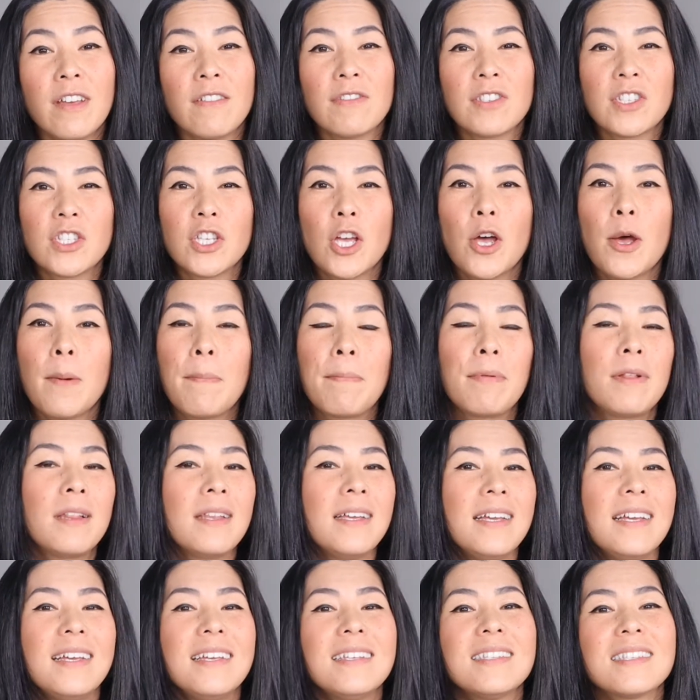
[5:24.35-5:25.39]
If so,
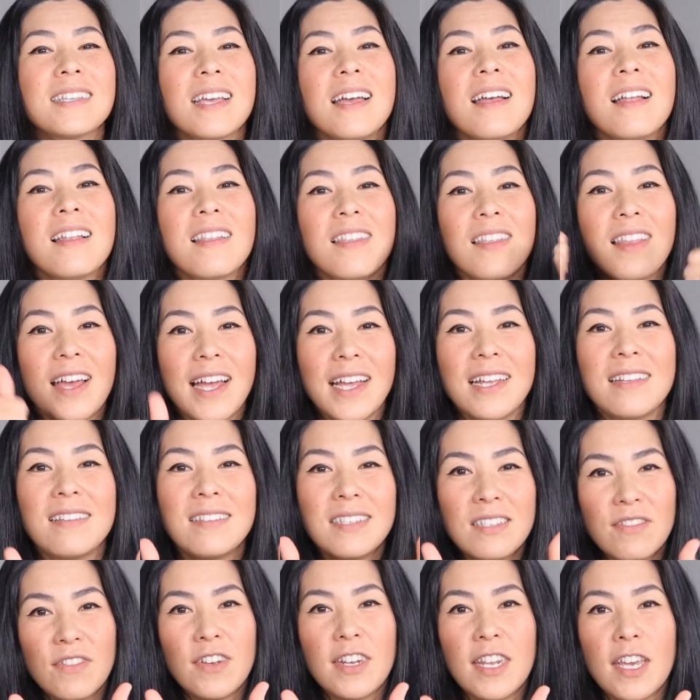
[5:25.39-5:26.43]
please like
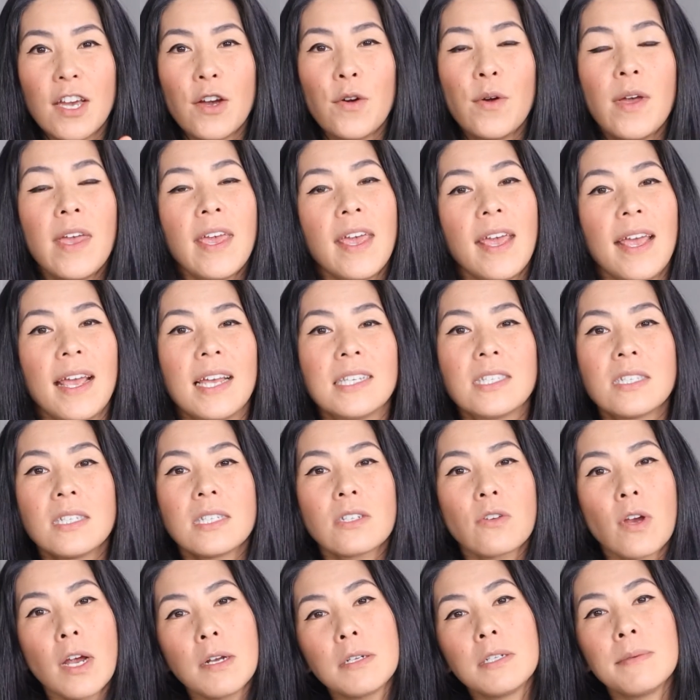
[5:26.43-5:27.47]
this video and
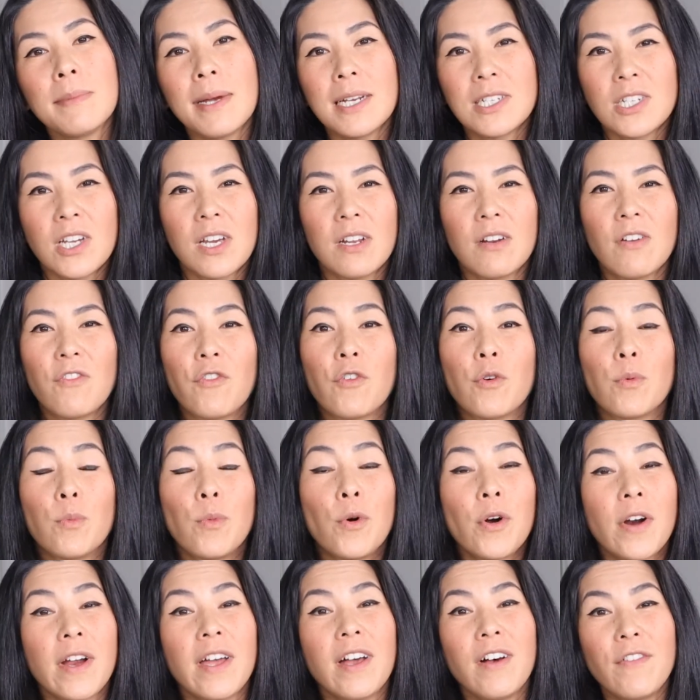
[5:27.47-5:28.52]
subscribe to my channel for
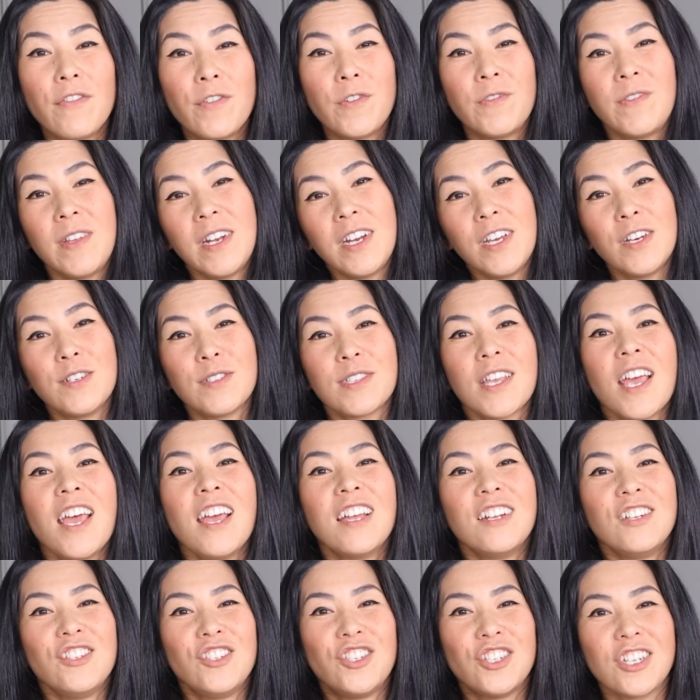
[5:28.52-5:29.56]
more helpful videos
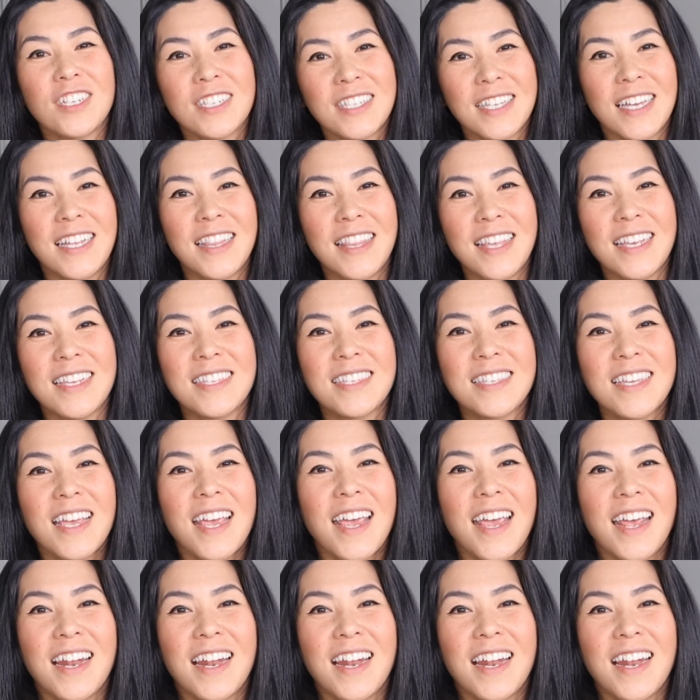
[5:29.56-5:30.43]
just like this.